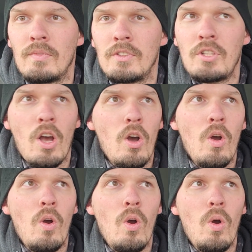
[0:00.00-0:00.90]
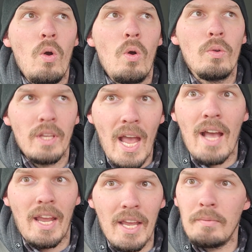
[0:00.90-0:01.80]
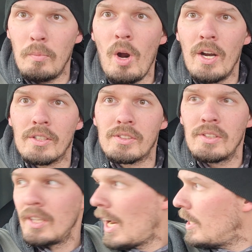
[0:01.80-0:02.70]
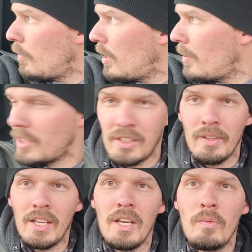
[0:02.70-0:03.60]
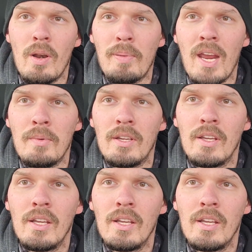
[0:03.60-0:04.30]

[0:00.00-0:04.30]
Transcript: So, yeah, it works. And he wanted to make it seem like he didn't want to pay me.